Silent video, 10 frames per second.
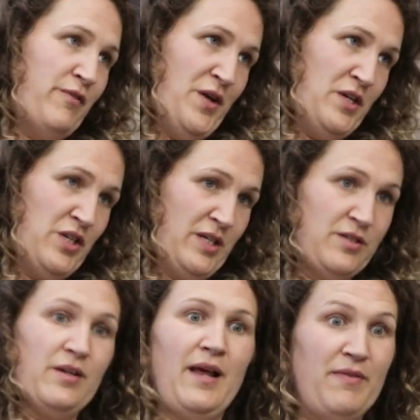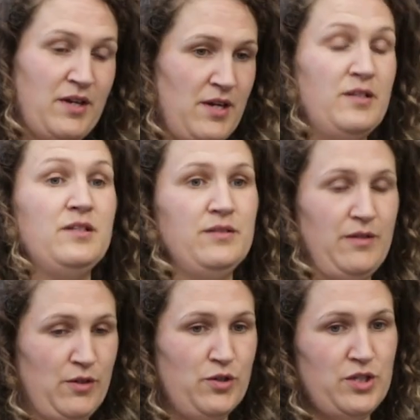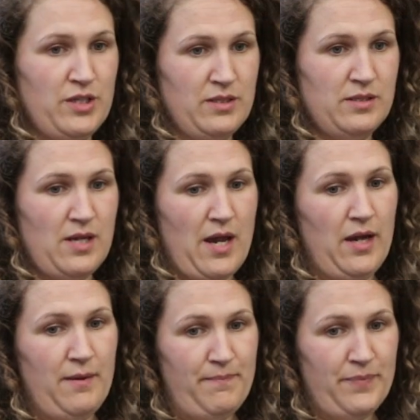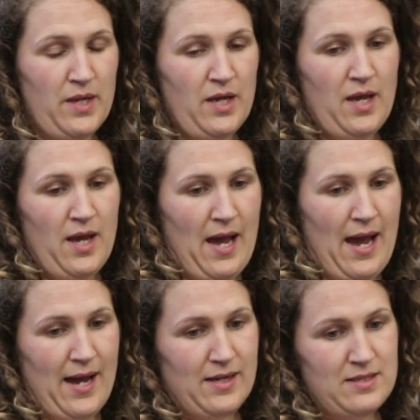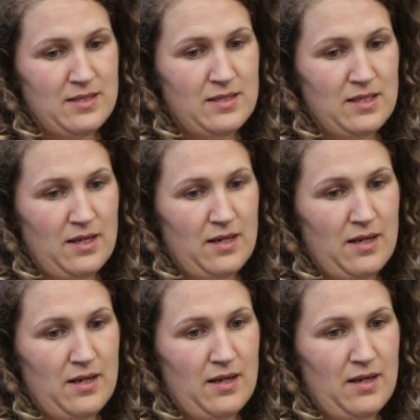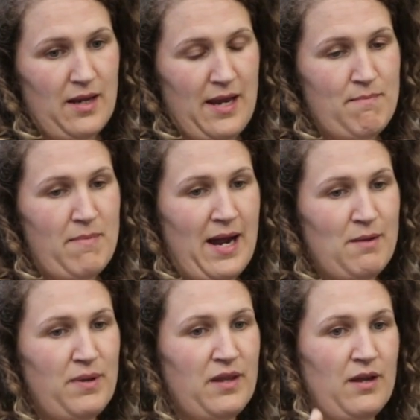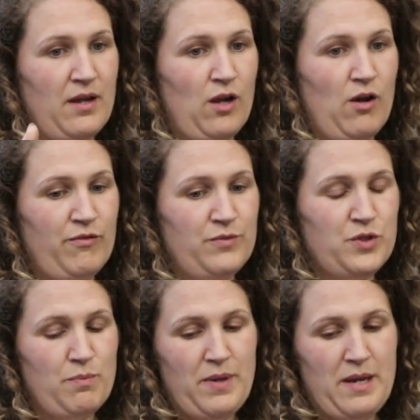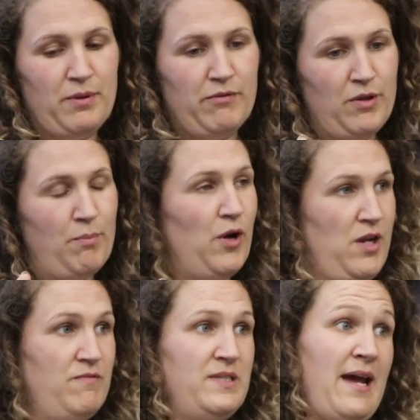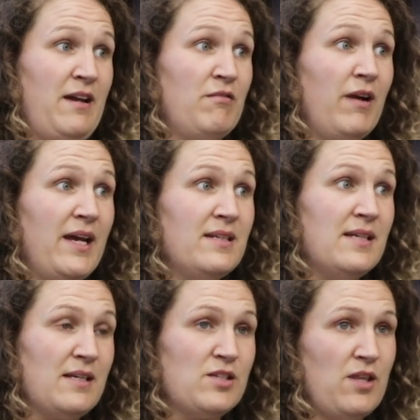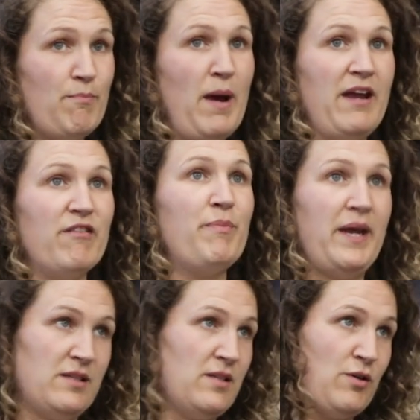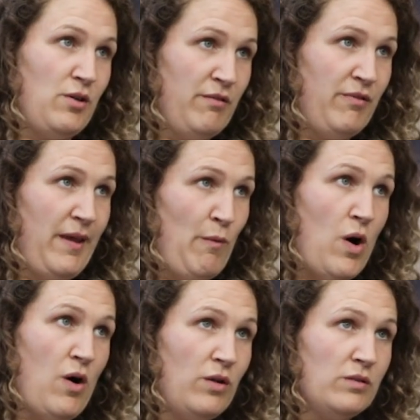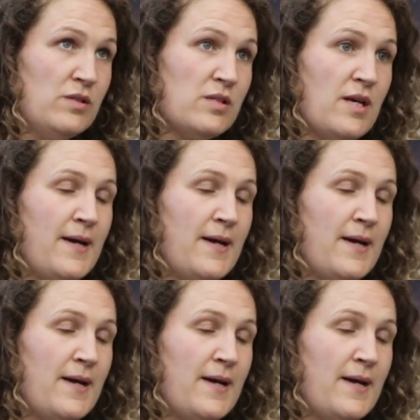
furnishing, so like the curtains and the cushions, and it might be that some people are at the point of decorating, so they might have picked the colour for their walls,